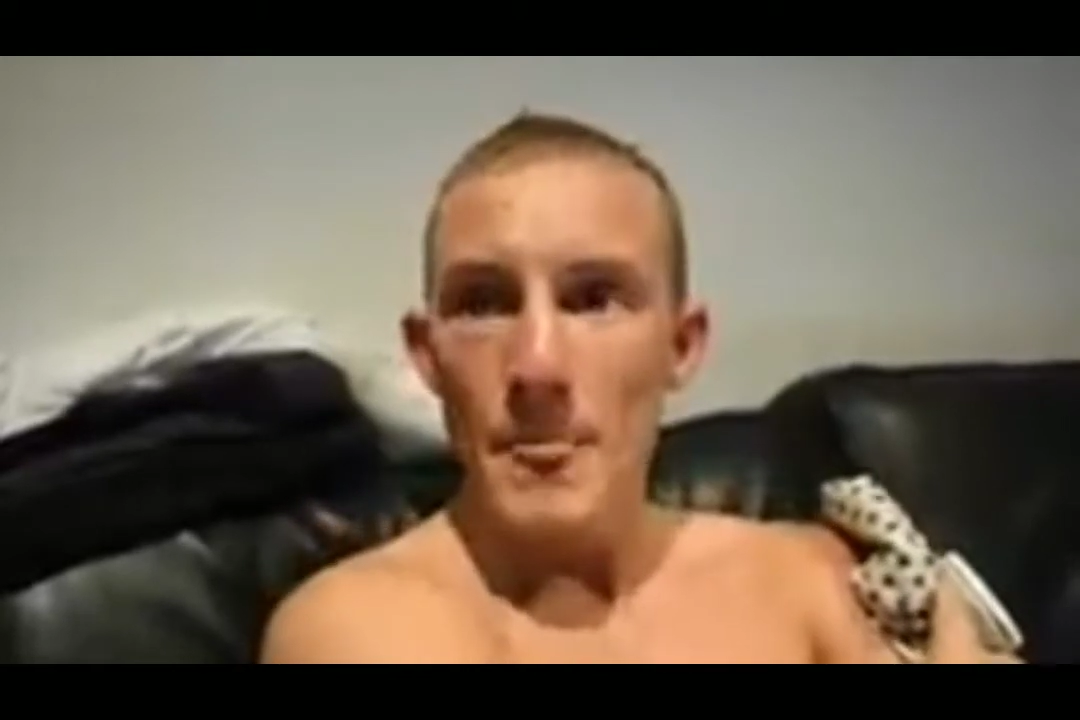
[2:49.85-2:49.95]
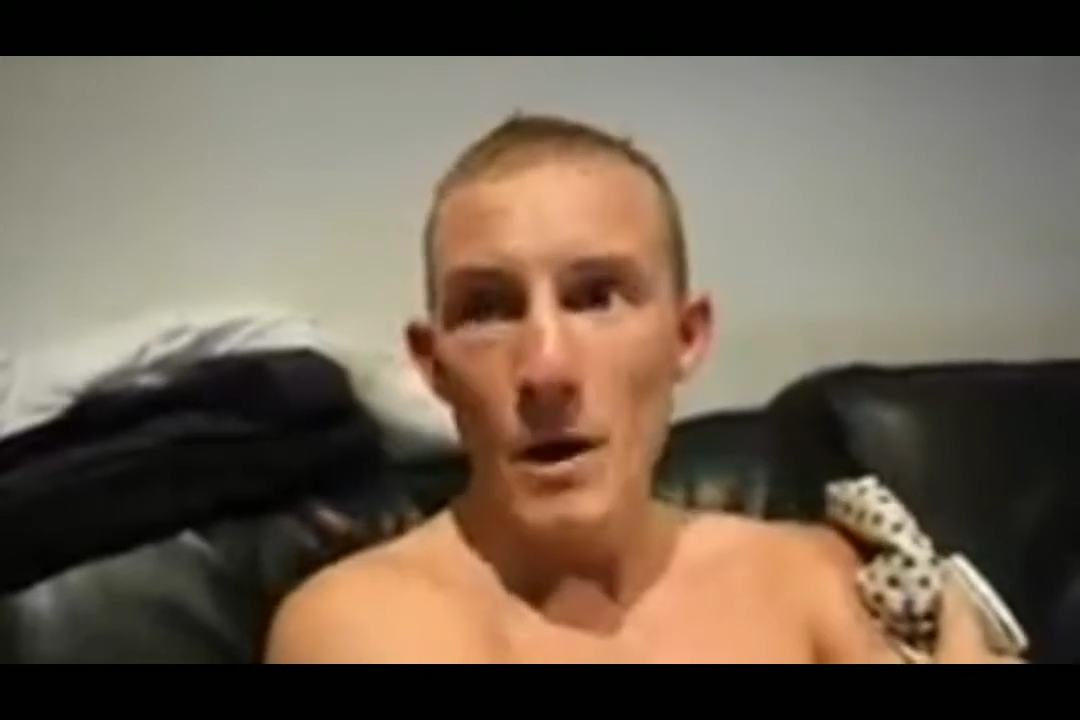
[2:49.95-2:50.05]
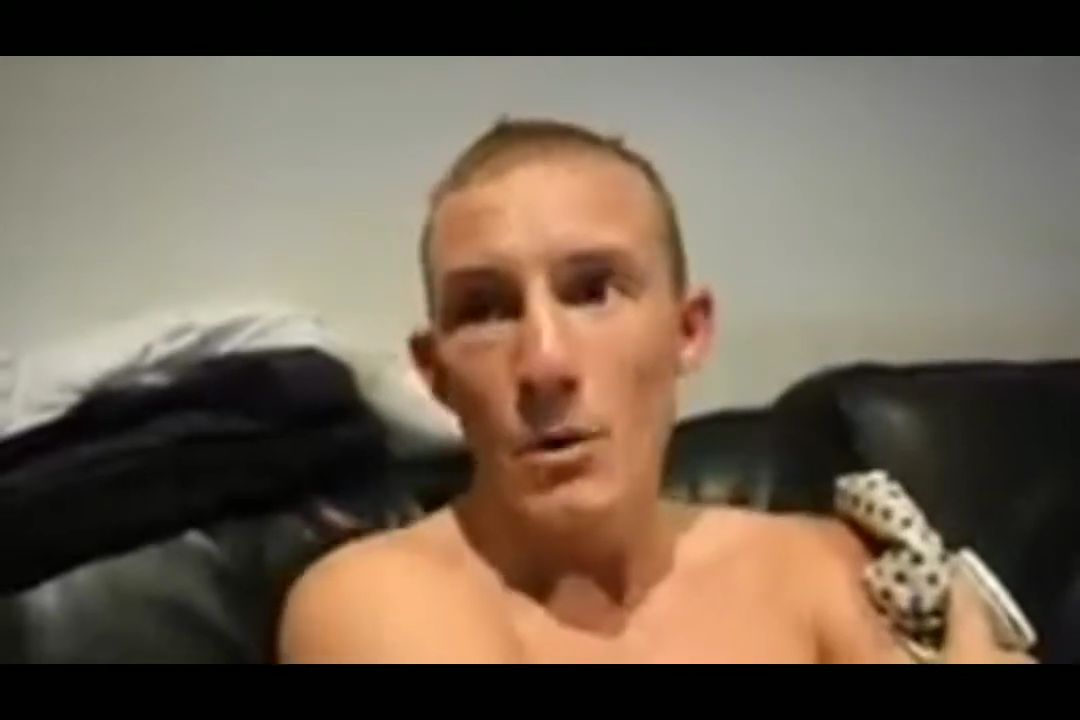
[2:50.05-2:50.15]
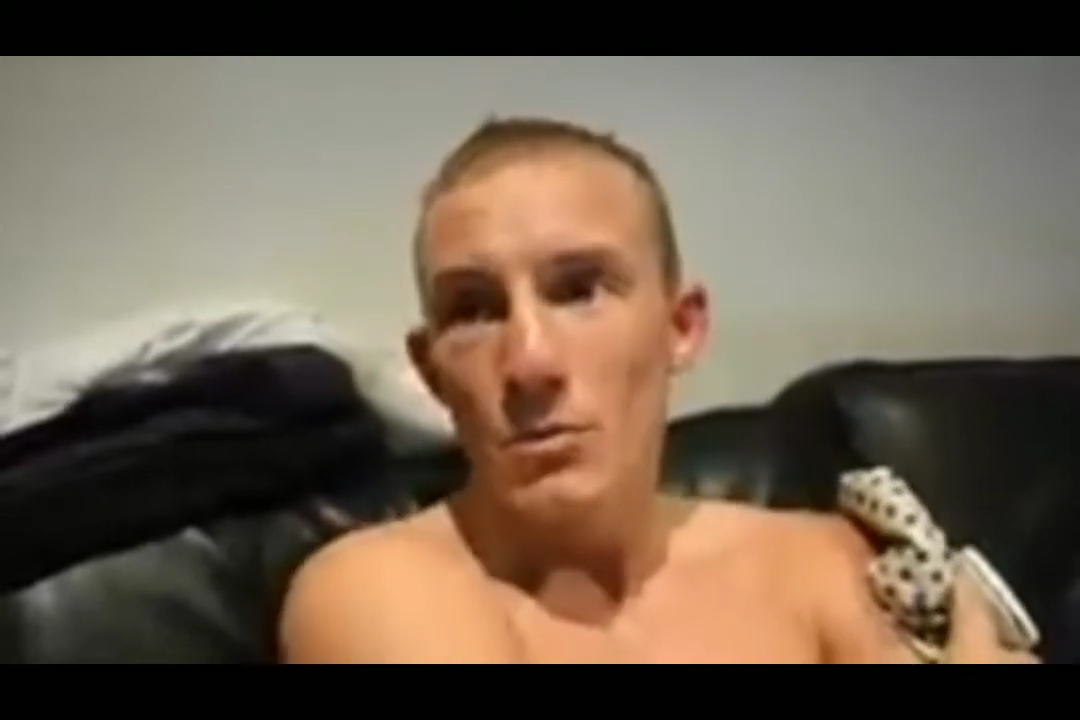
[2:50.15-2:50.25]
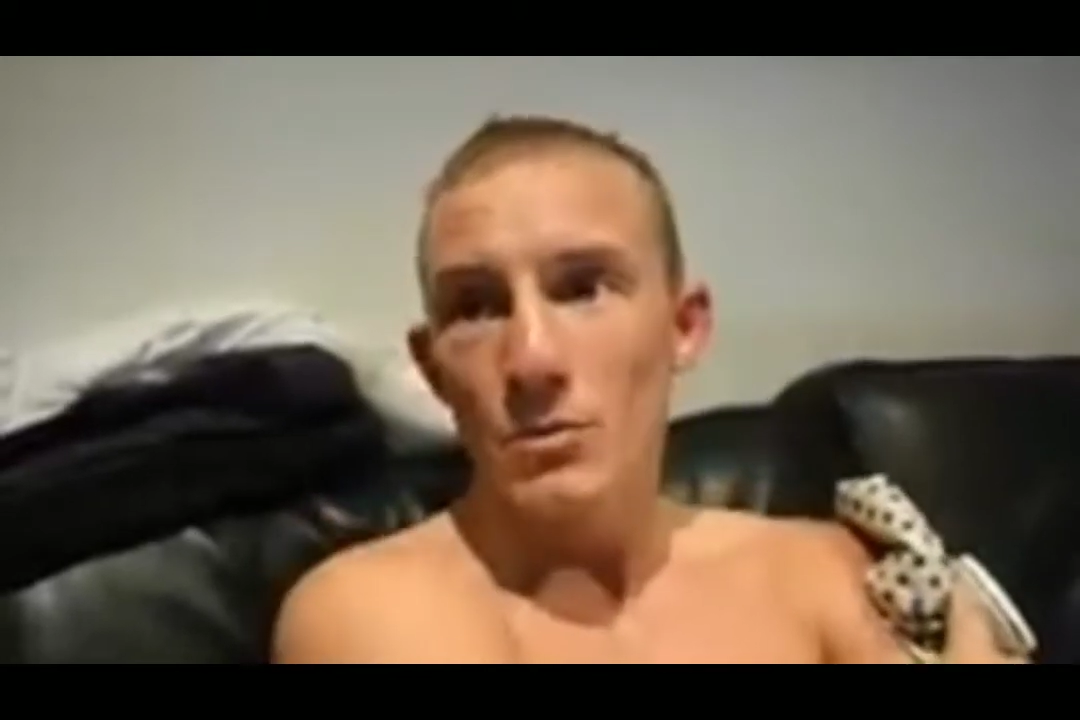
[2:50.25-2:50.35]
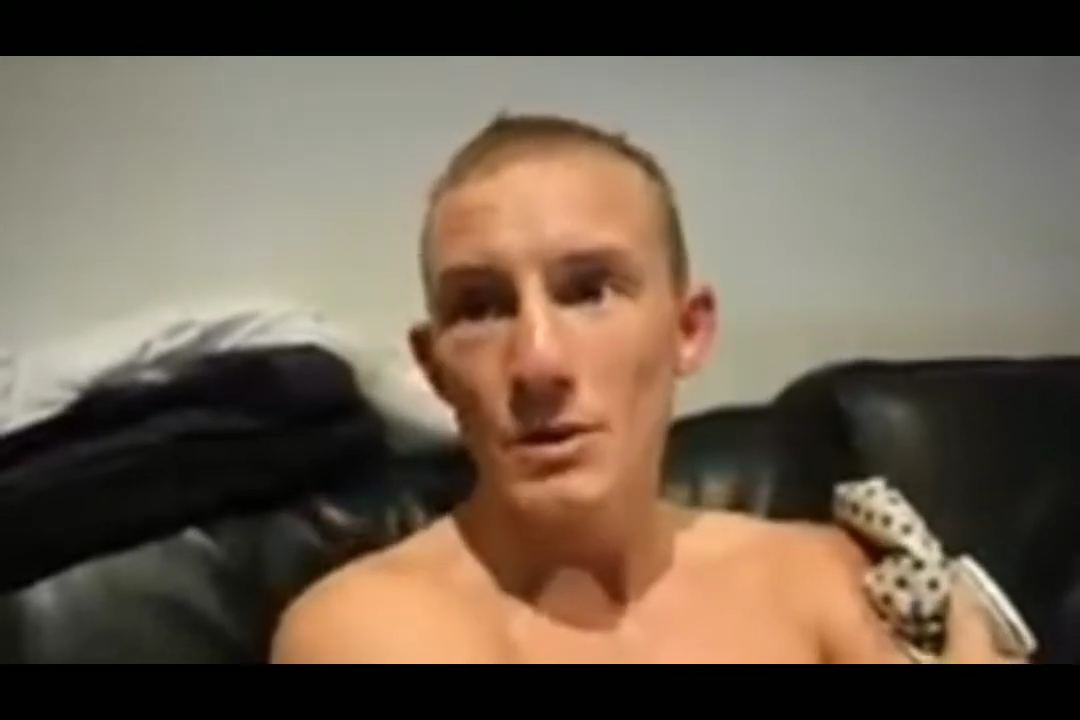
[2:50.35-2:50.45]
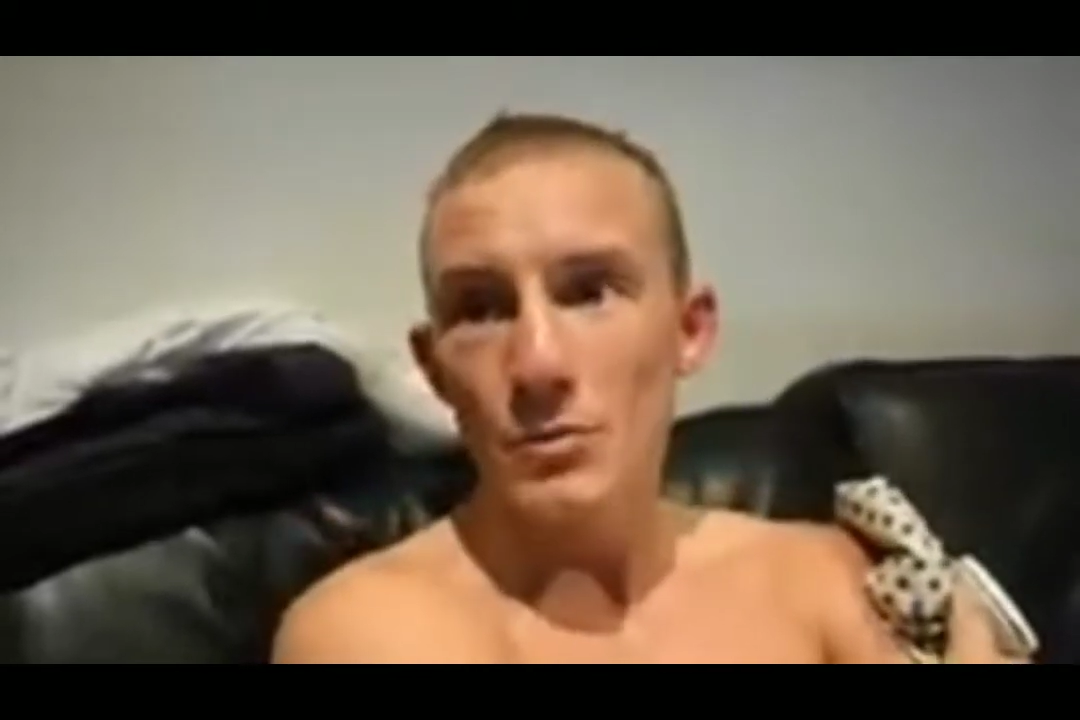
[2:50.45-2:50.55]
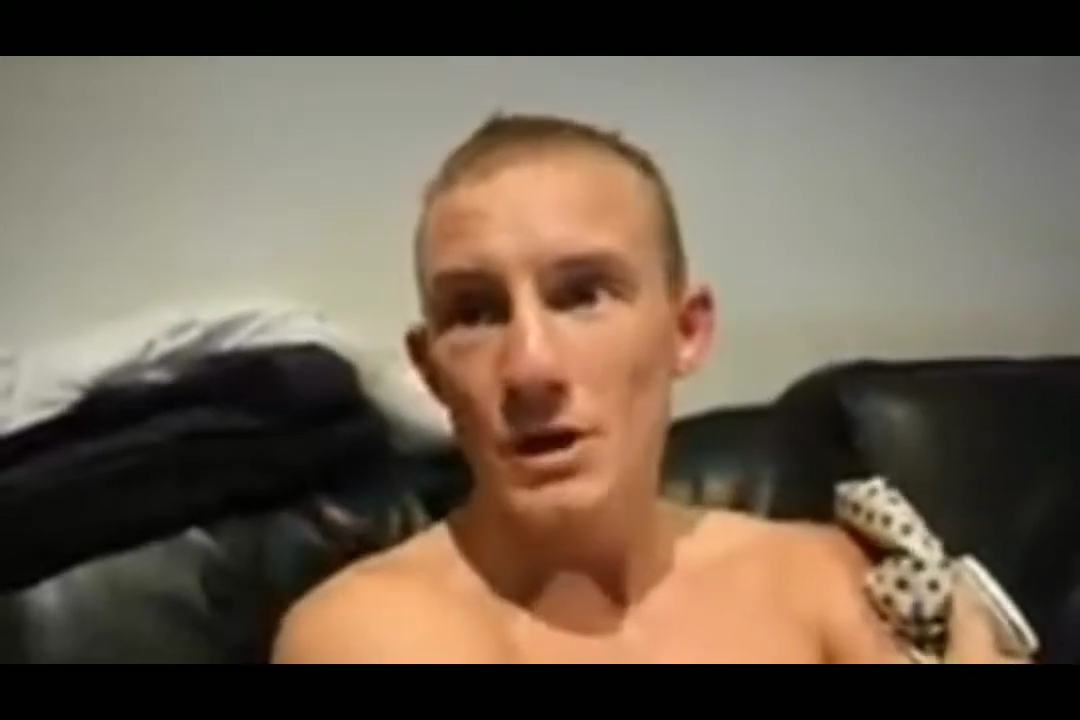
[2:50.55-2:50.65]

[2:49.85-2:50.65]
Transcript: no, we,